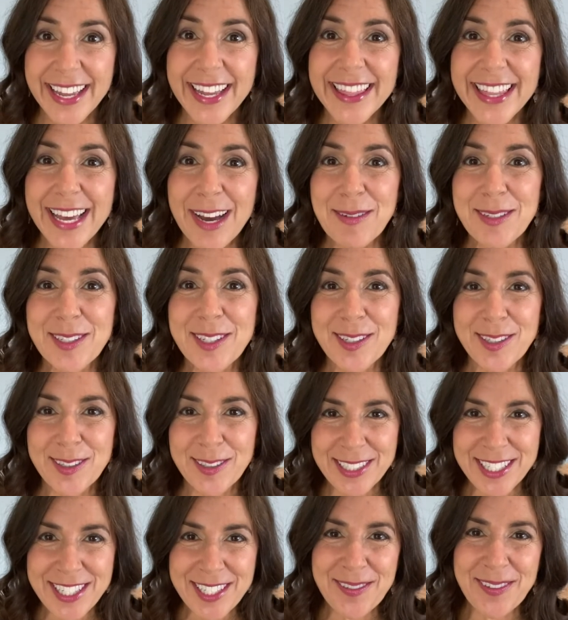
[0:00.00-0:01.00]
That was
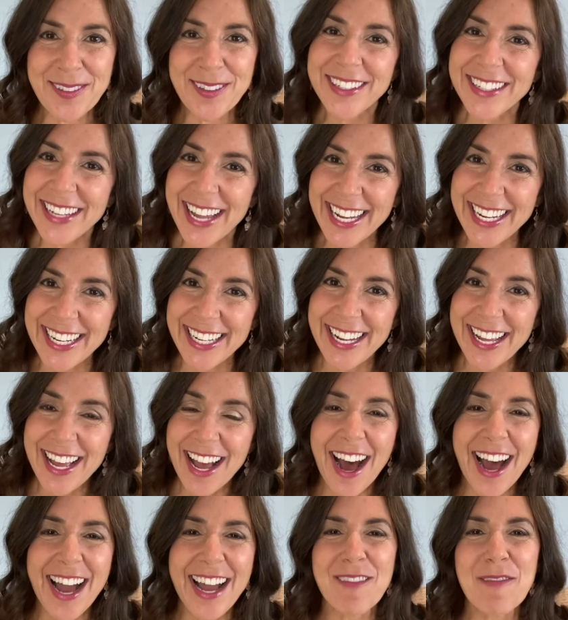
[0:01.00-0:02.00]
Christopher Knight.
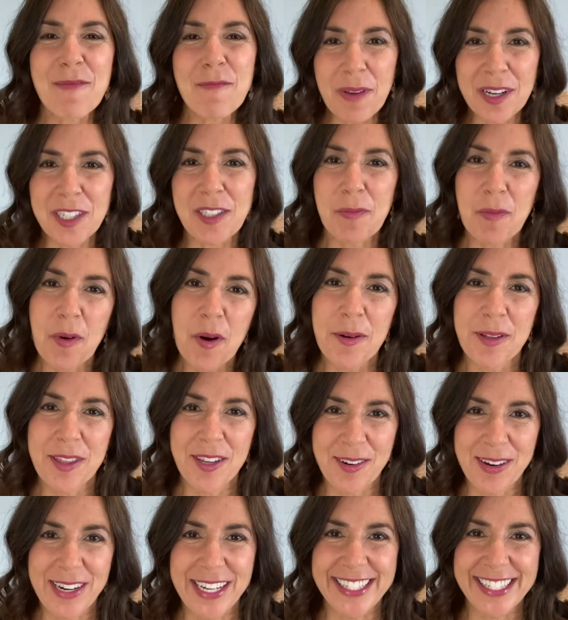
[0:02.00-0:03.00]
I have much more with
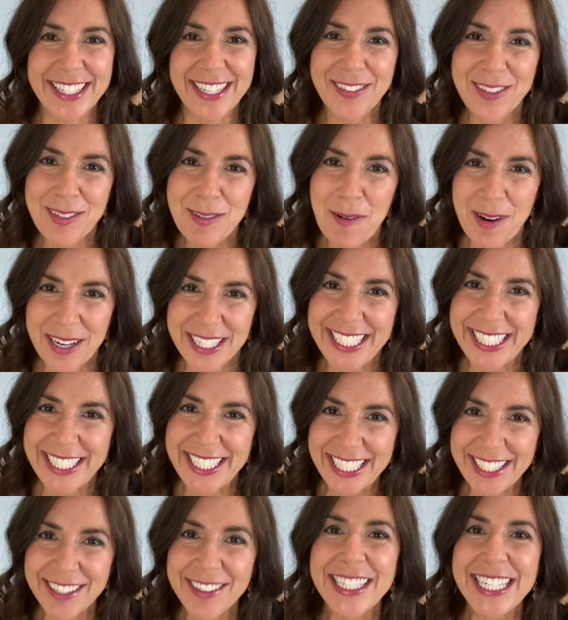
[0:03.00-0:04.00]
Chris if you want to
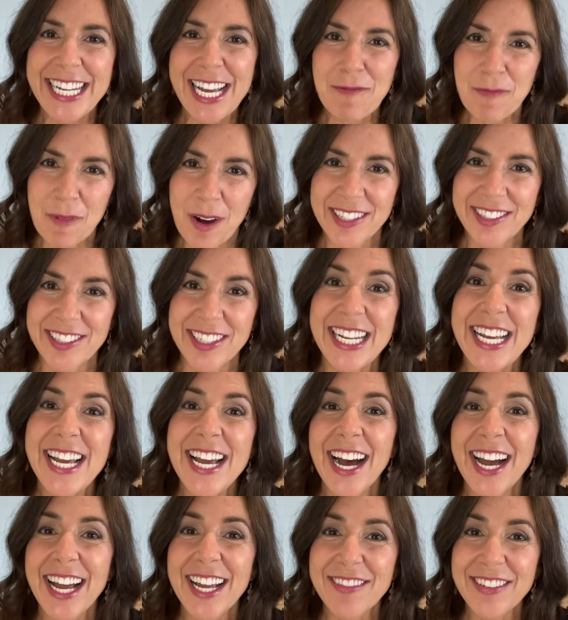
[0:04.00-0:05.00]
hear it and watch it.
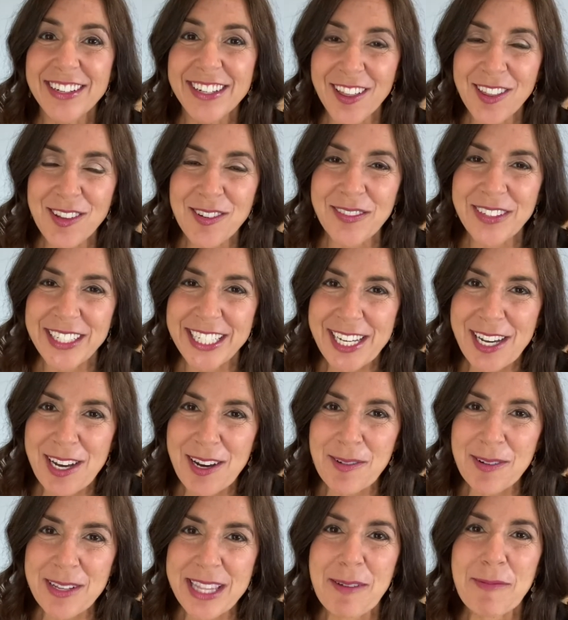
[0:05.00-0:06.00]
I have another
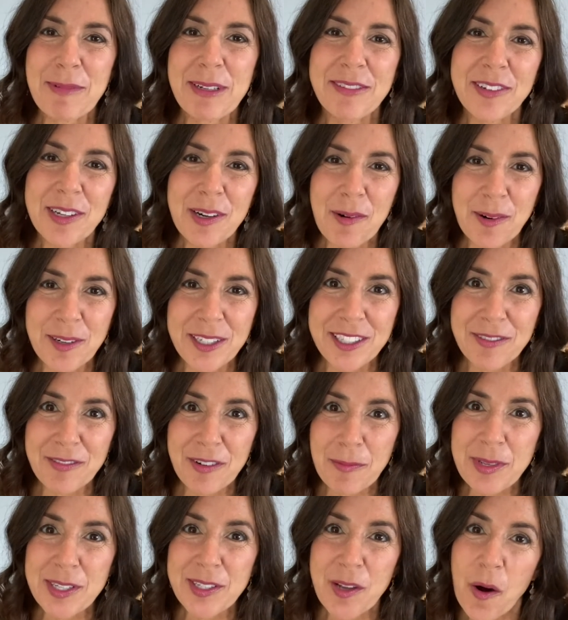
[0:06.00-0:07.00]
video that we recorded
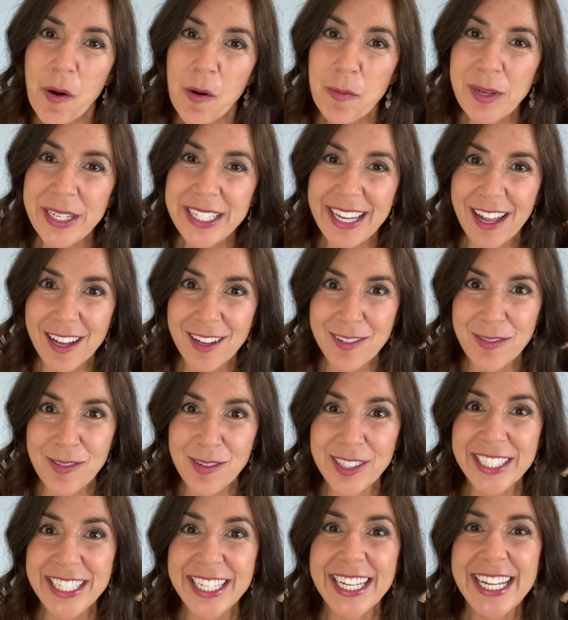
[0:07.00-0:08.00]
from his home in
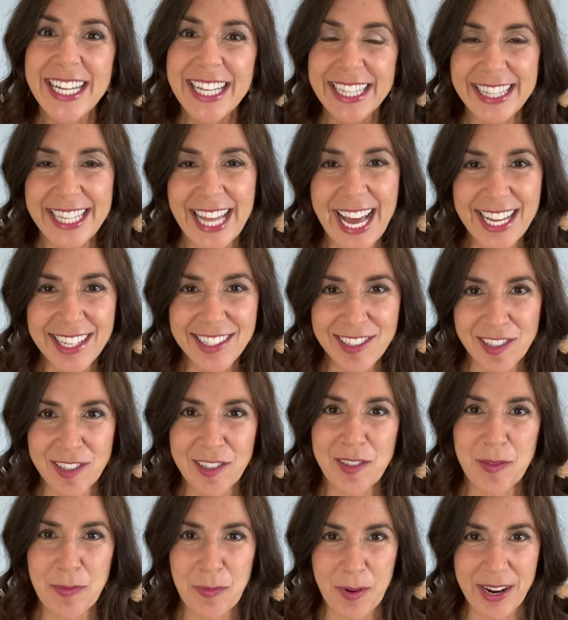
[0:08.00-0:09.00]
California last
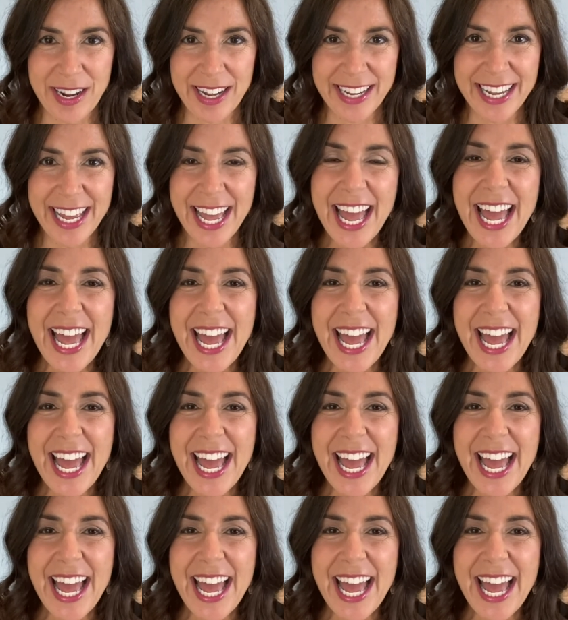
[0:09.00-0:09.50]
spring,